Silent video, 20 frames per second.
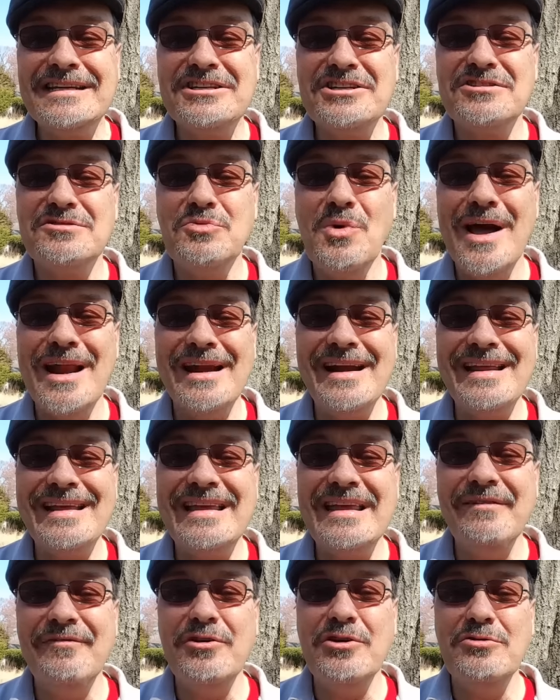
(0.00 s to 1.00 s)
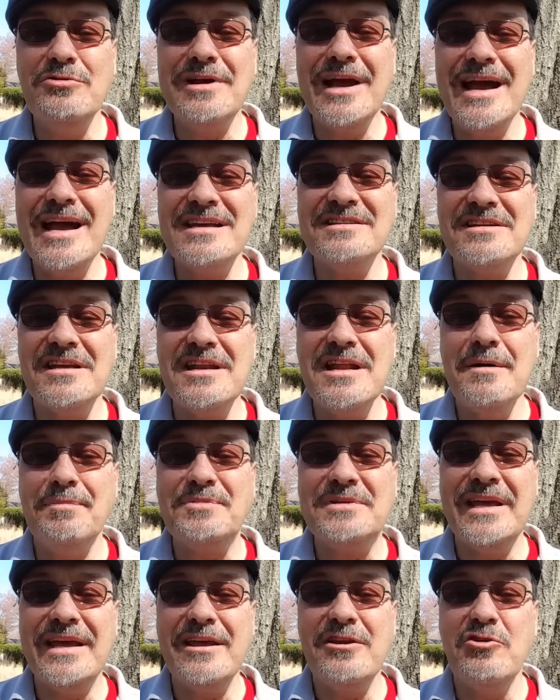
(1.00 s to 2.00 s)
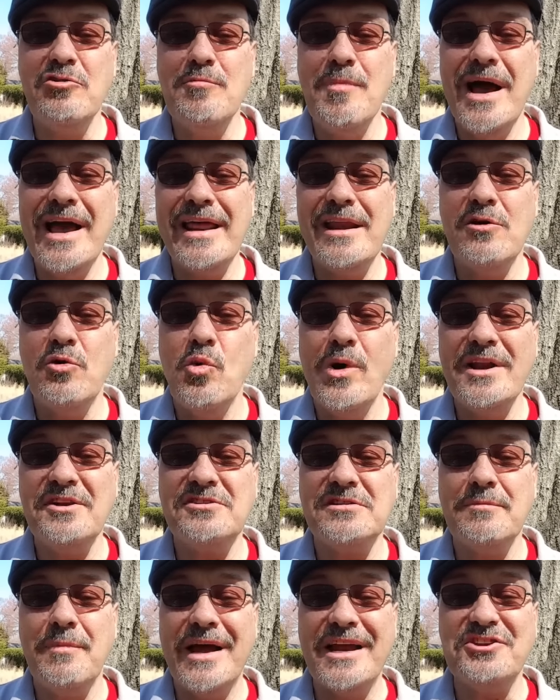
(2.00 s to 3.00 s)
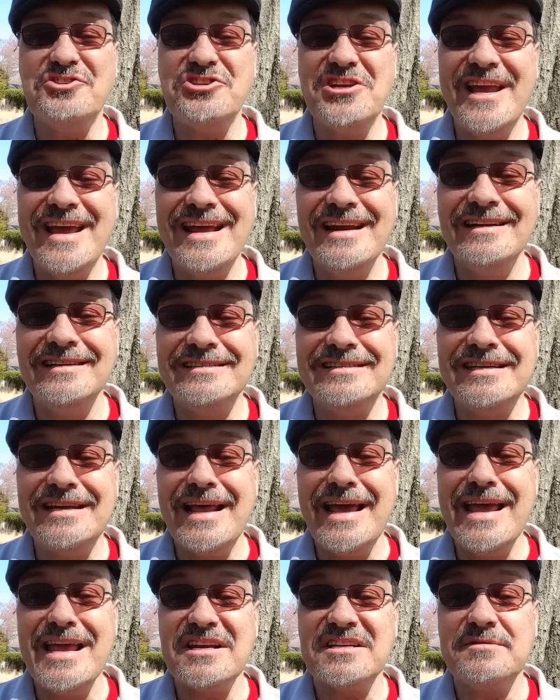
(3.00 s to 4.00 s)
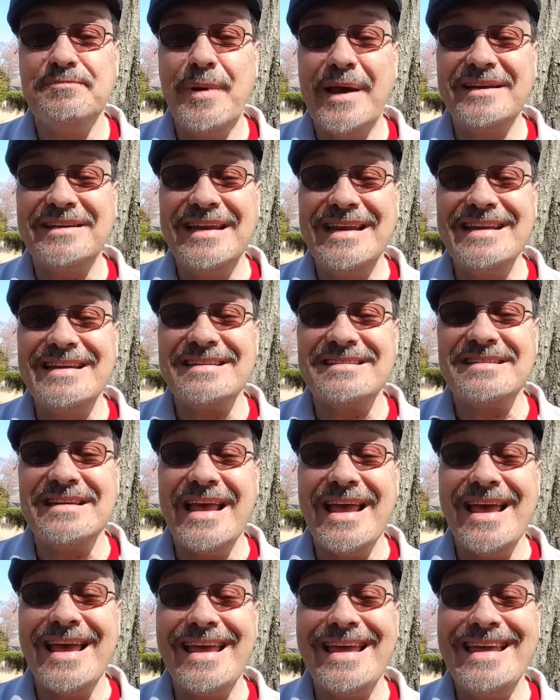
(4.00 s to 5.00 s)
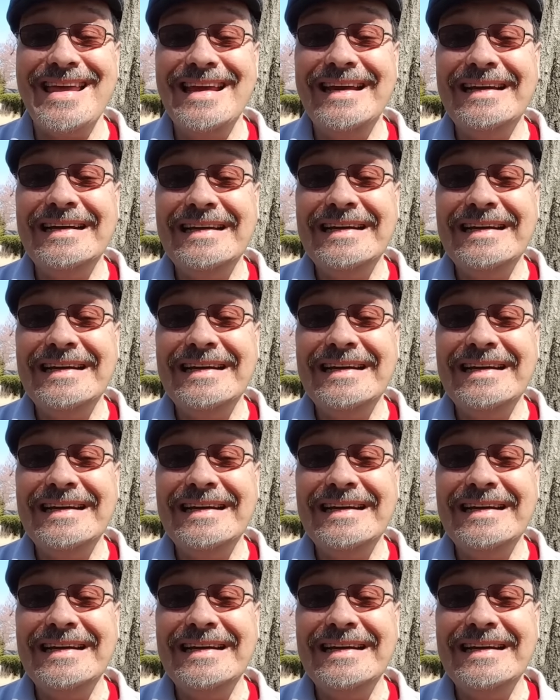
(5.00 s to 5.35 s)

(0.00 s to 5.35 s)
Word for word: Just wanted to give you guys an update who might have went to my channel today expecting to say